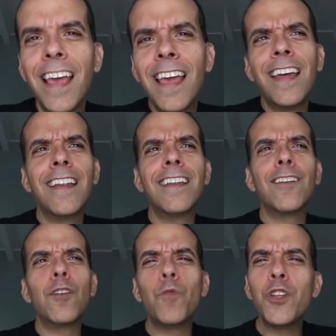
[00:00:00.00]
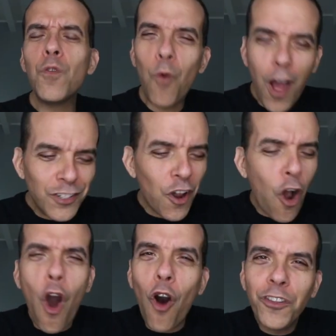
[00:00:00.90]
And when you watch
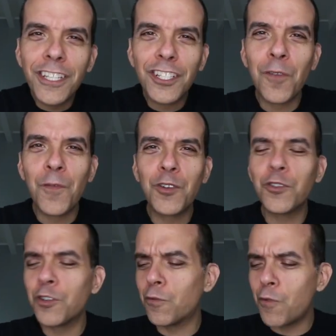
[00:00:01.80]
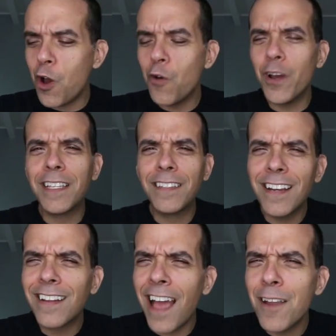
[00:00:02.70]
all these commercials in a row, it
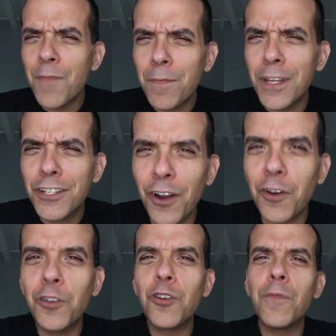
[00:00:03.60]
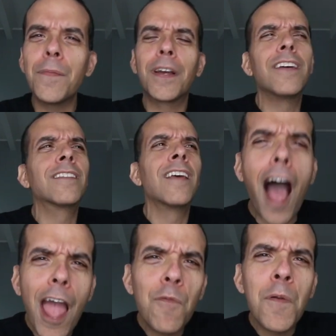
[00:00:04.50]
did kind of make me chuckle a little bit because
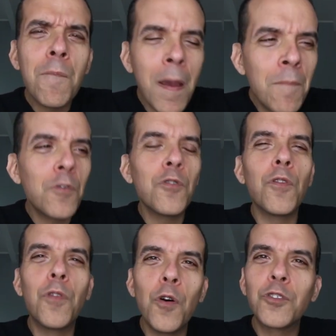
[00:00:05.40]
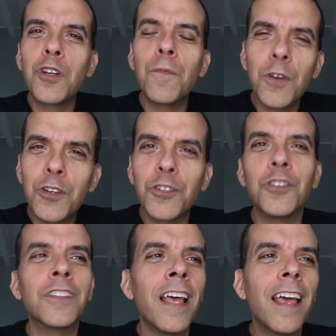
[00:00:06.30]
I remember those
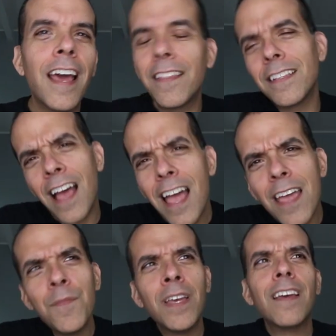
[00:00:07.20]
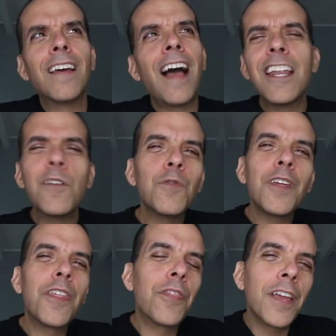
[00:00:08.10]
commercials. And at the time, I didn't
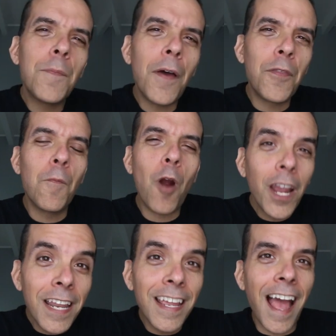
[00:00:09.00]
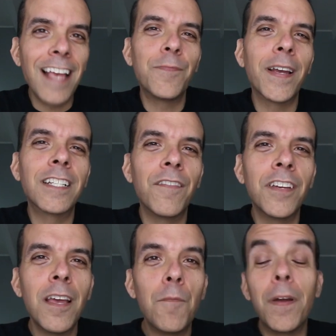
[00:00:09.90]
really think about the marketing aspect of
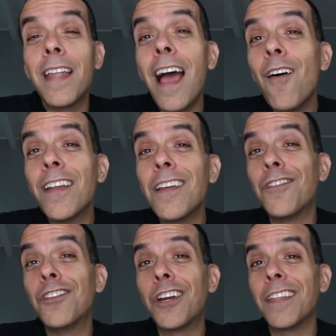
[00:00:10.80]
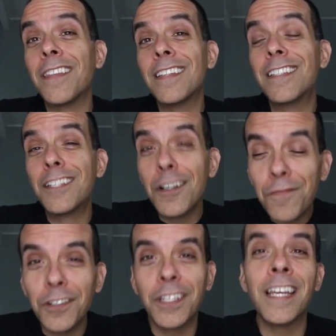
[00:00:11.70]
it, but now I definitely look at things
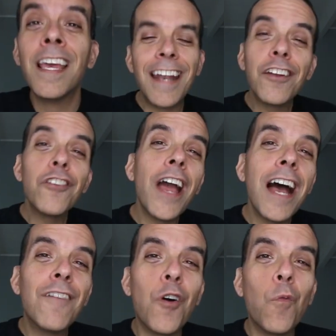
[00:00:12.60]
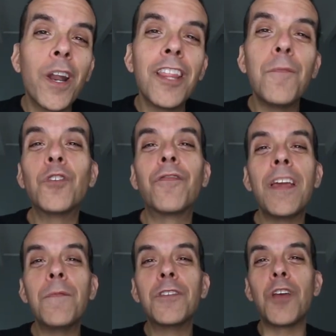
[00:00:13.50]
differently. And here you have one of the most
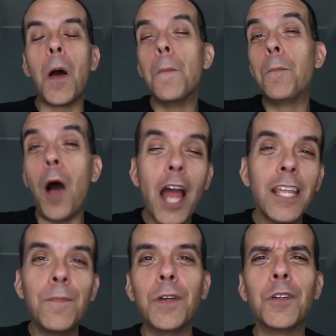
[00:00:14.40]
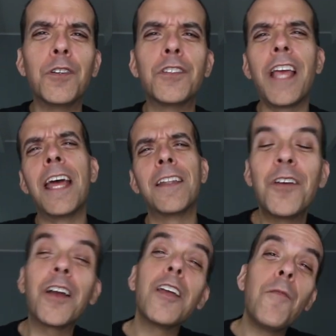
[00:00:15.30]
famous bodybuilders and
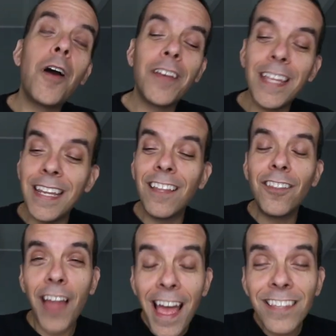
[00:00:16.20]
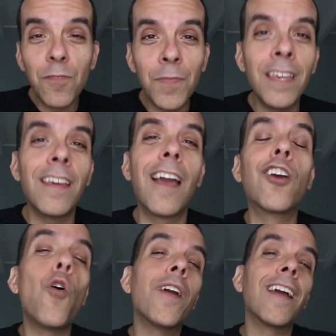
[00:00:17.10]
talking about eating less meat
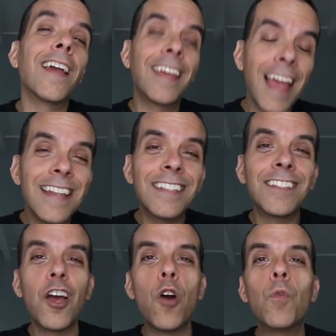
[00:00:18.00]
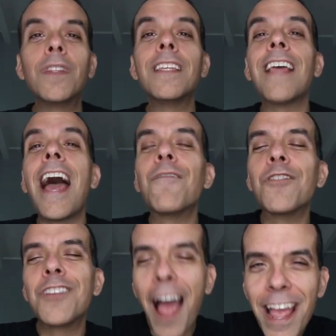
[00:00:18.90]
and going against what these
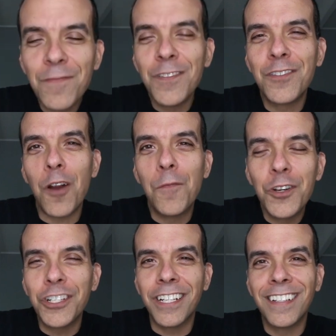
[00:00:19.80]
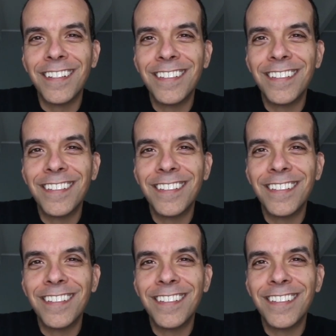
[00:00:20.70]
advertisements are pushing.